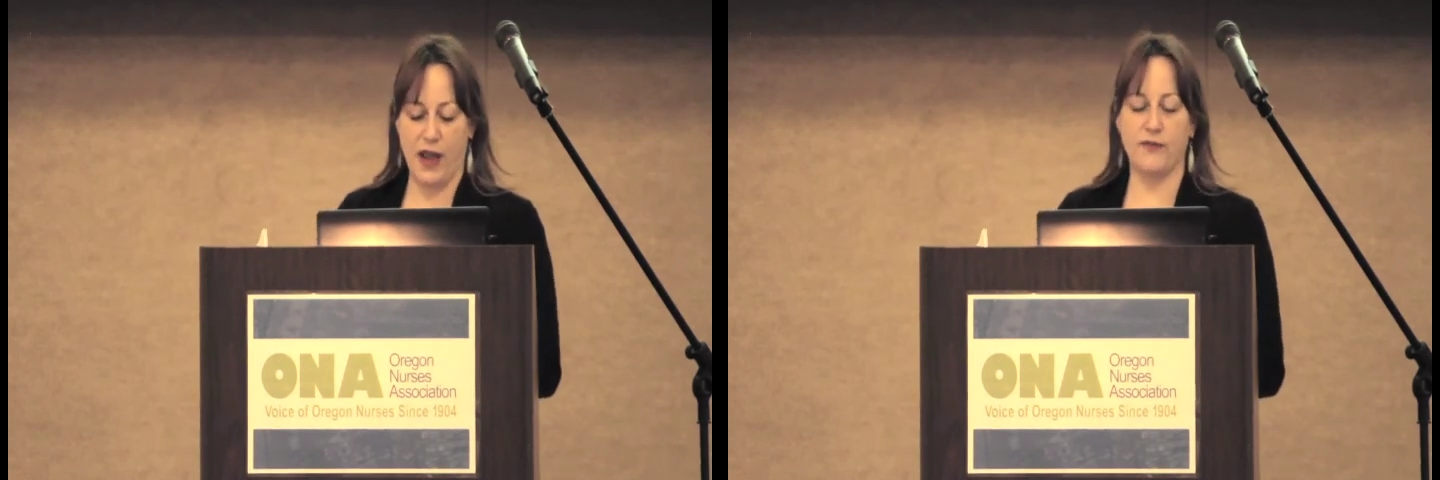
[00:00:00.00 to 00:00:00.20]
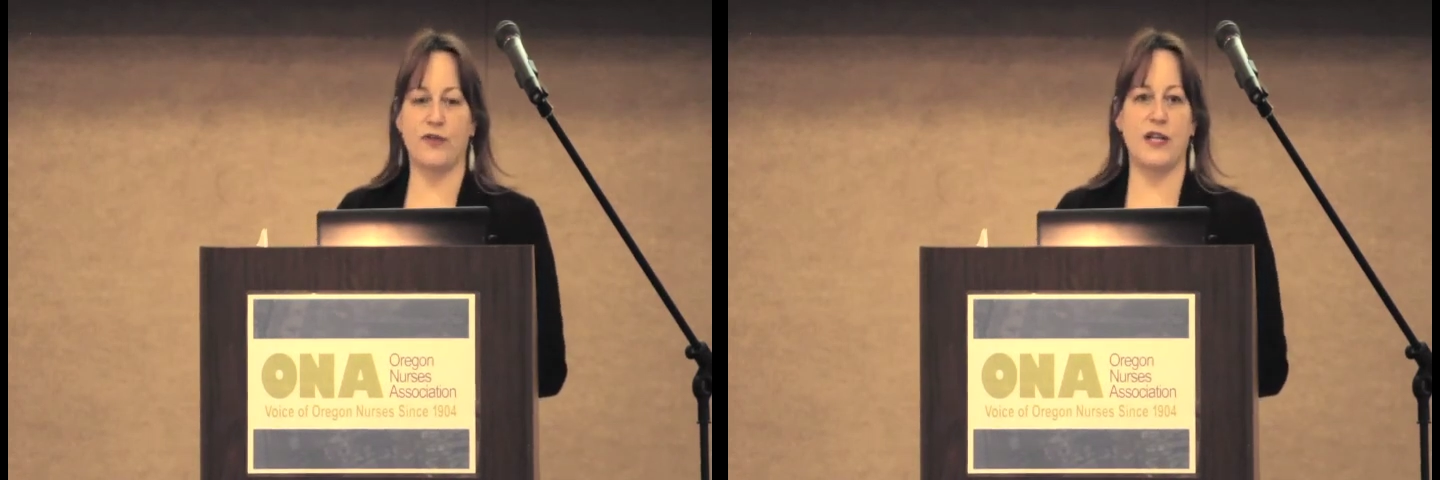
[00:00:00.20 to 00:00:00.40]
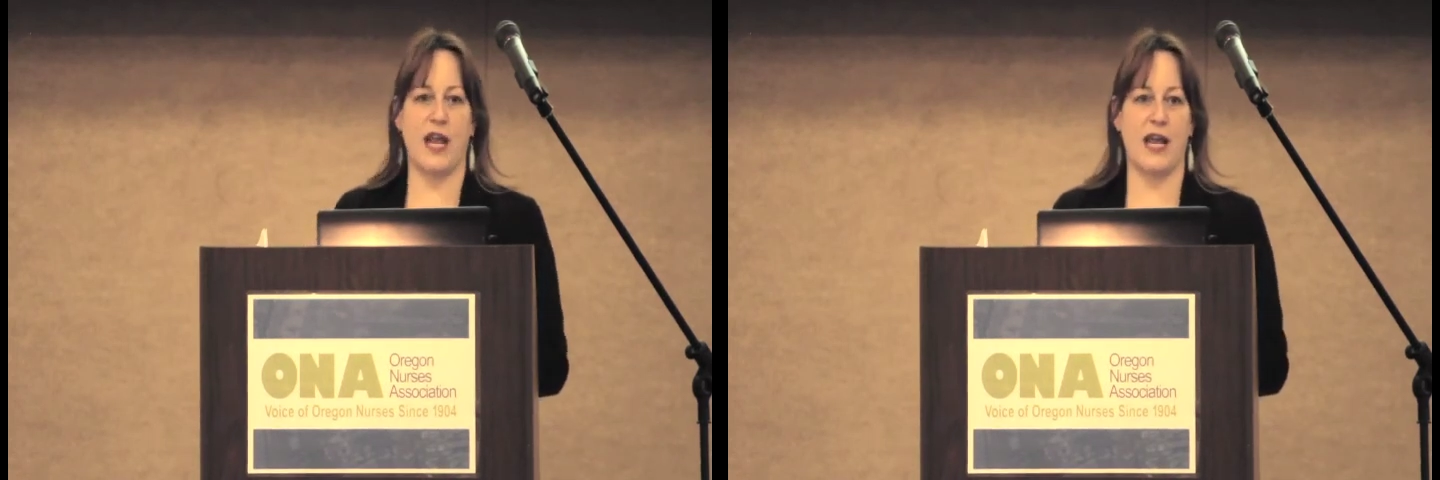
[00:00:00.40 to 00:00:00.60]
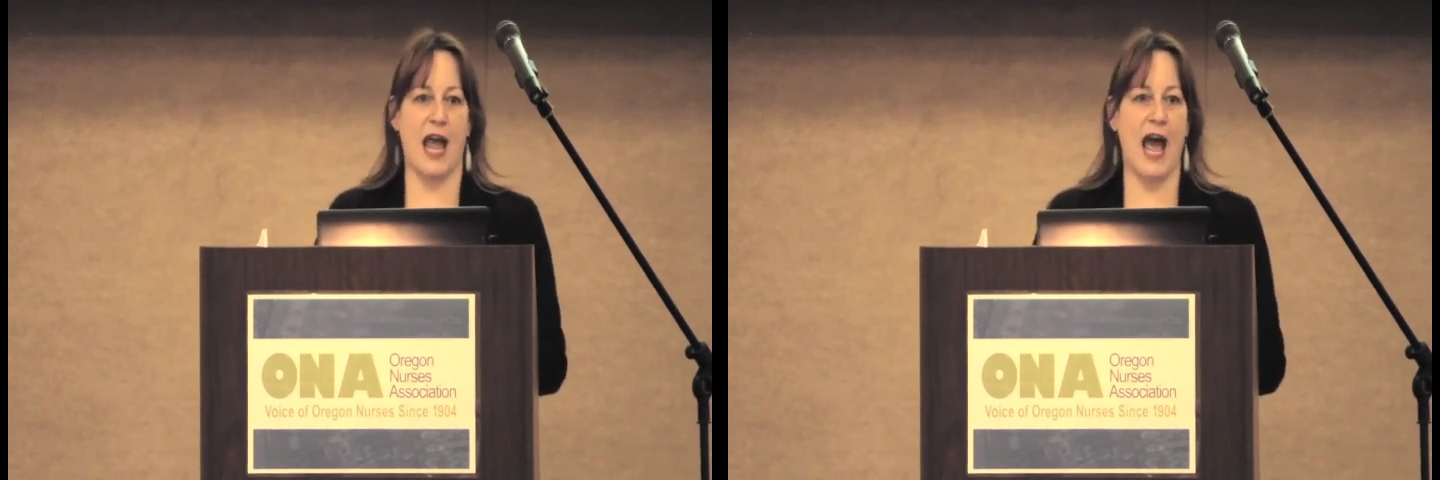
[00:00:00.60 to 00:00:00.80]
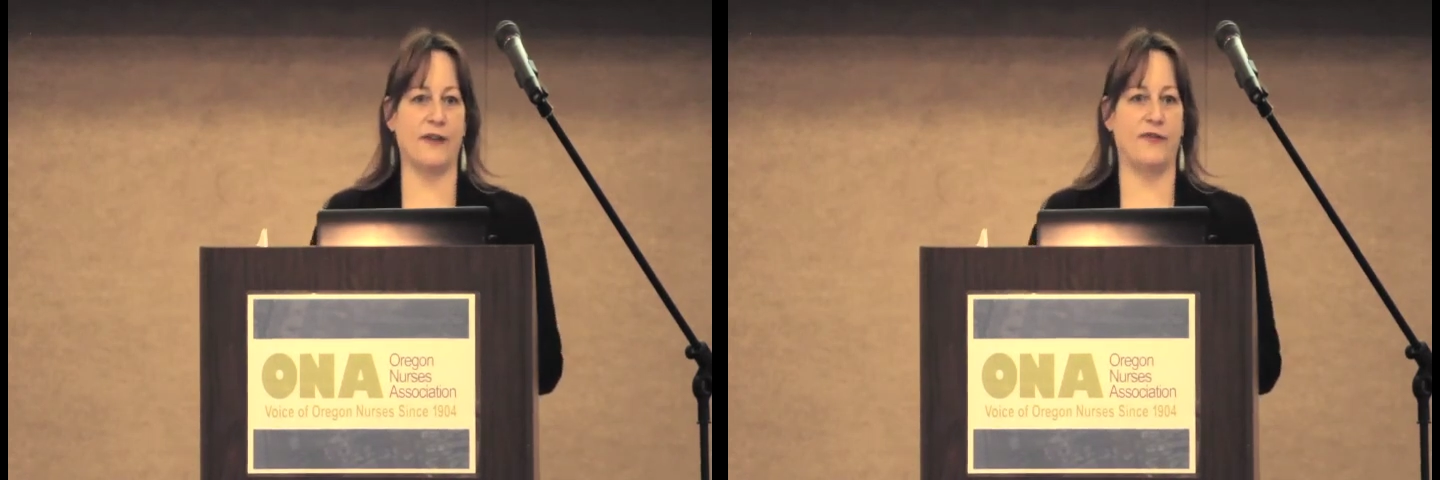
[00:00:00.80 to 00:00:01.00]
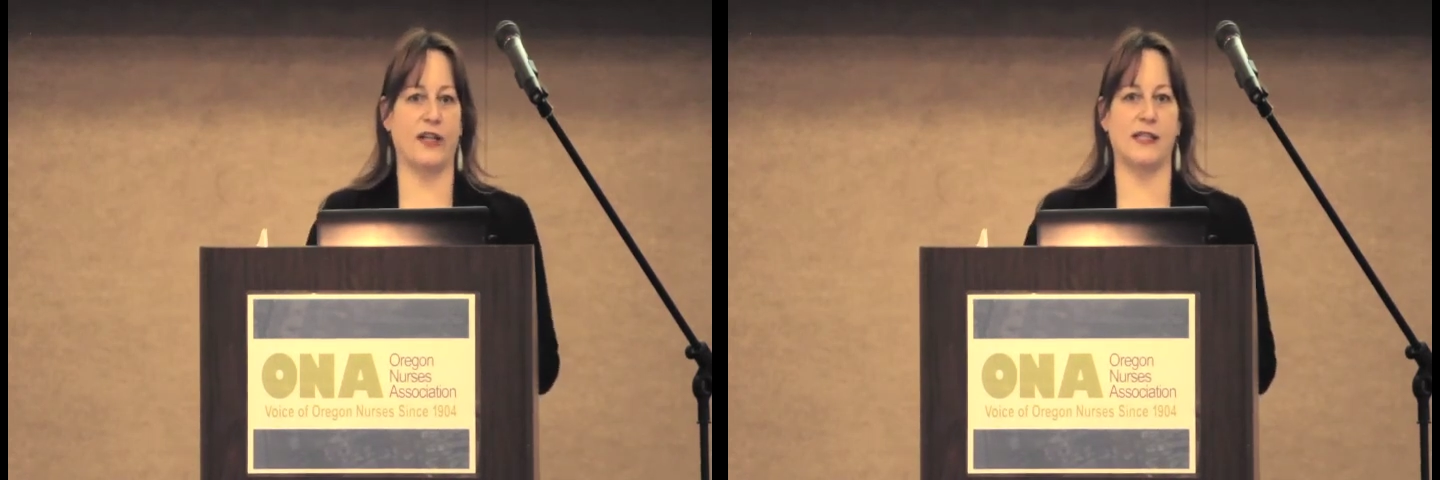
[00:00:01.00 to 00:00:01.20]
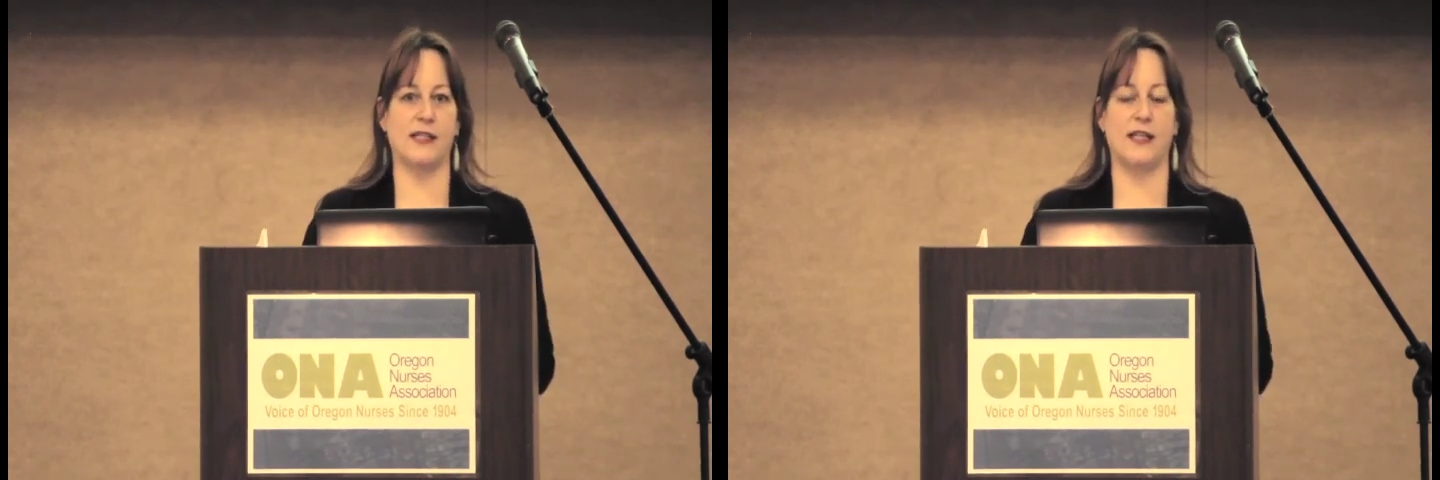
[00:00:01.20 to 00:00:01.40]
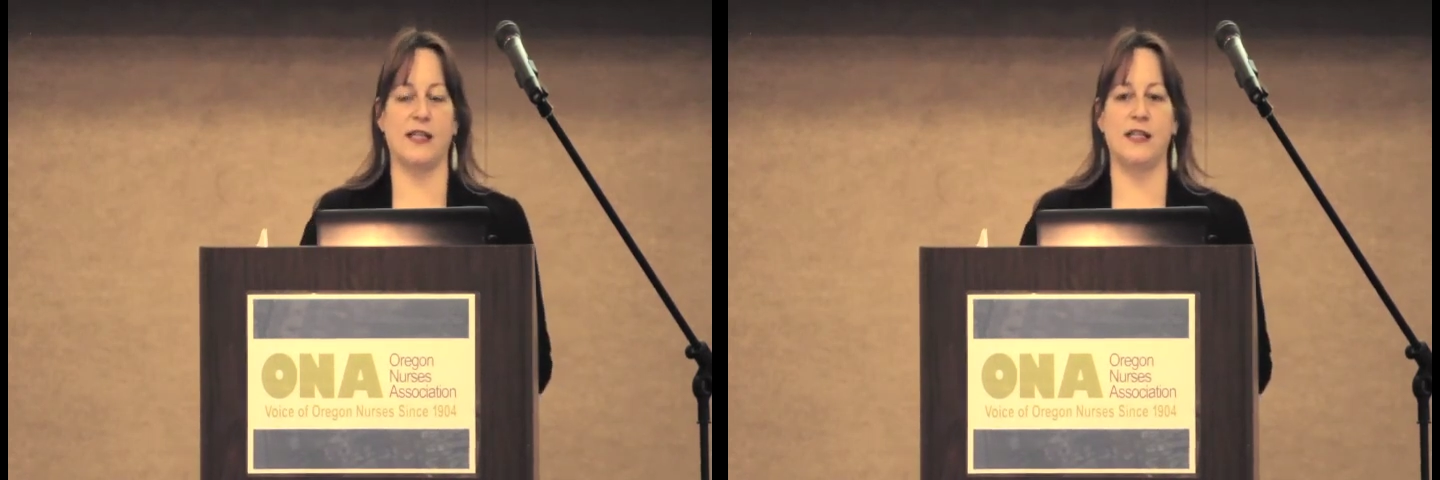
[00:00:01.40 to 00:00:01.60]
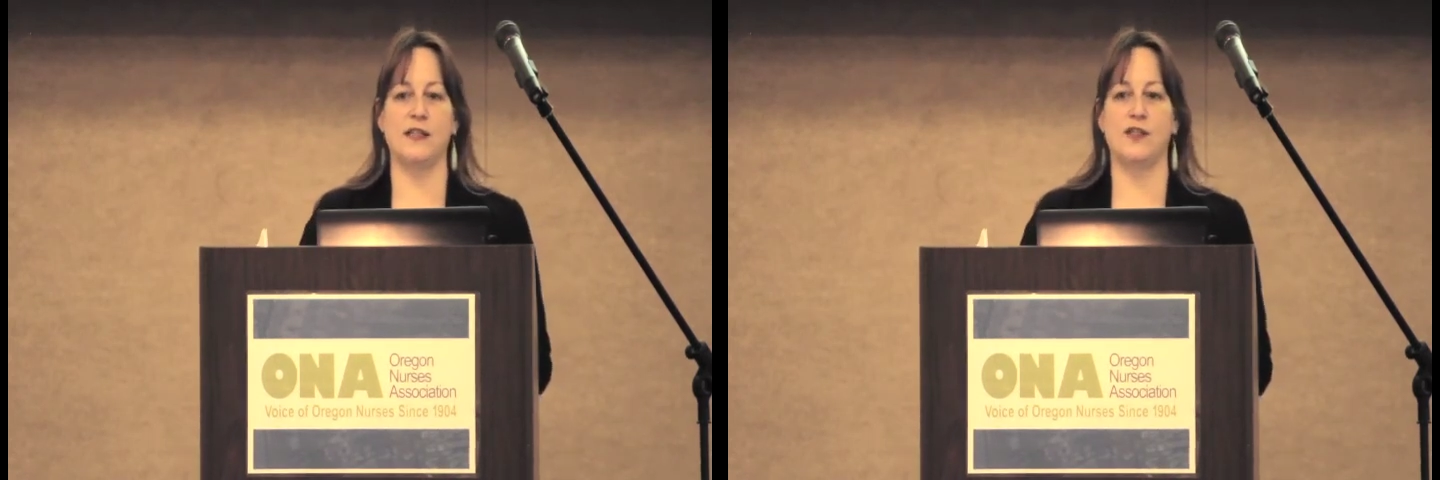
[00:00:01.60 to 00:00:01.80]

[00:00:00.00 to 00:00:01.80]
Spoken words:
everyday advocacy